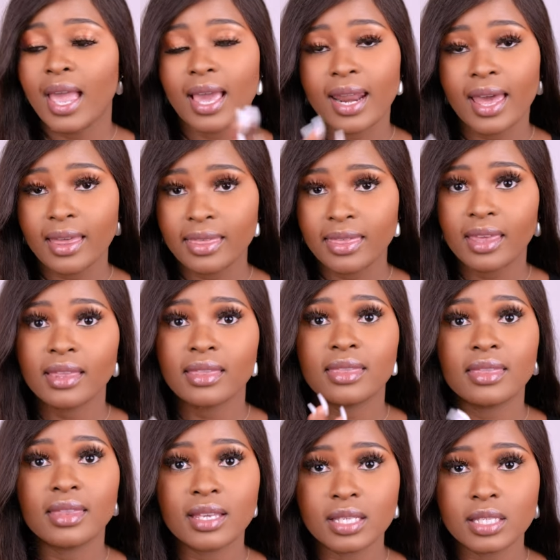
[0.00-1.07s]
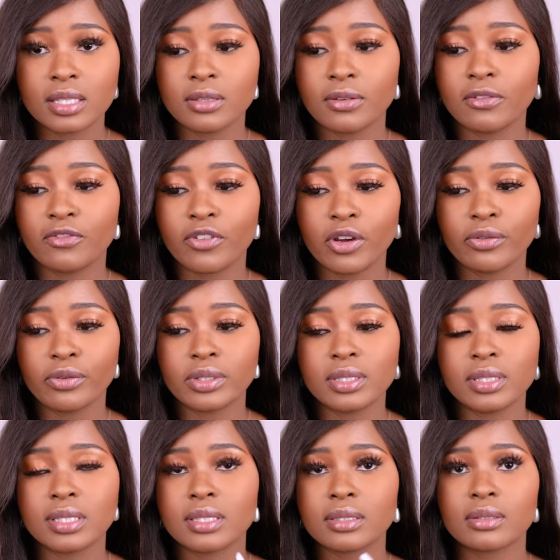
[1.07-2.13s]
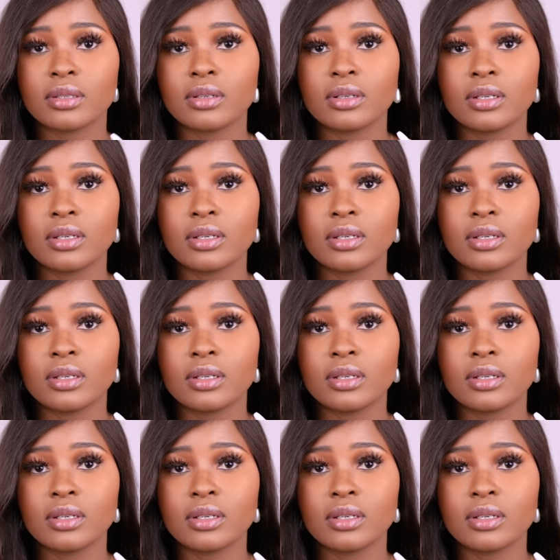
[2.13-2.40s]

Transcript: And I think this fragrance